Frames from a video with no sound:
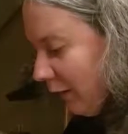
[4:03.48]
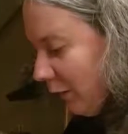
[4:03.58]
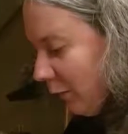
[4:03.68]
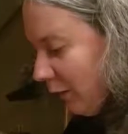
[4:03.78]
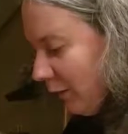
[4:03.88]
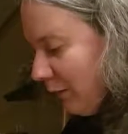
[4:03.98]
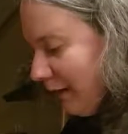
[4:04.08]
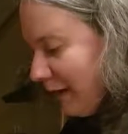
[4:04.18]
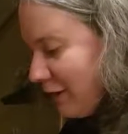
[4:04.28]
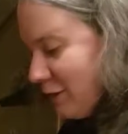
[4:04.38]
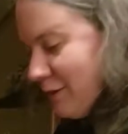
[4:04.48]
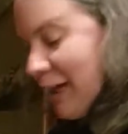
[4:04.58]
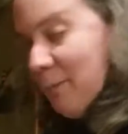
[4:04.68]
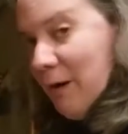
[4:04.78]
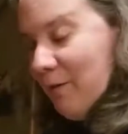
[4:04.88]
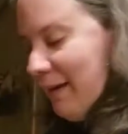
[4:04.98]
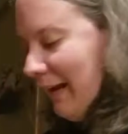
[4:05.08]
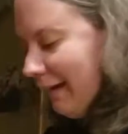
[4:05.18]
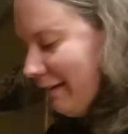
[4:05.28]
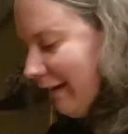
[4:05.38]
we're going to tap off the
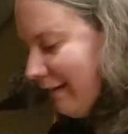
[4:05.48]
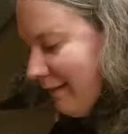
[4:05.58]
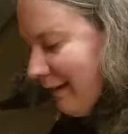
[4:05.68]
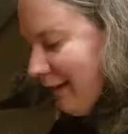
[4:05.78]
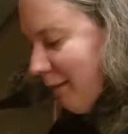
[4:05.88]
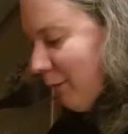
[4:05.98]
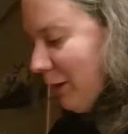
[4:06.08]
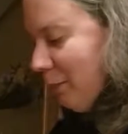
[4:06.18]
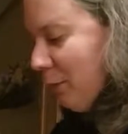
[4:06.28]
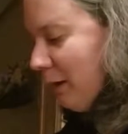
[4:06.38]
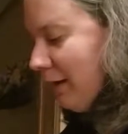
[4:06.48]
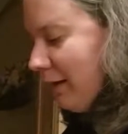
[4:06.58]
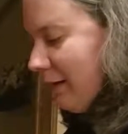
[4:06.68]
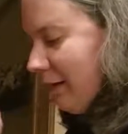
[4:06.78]
excess, and then I'm going to put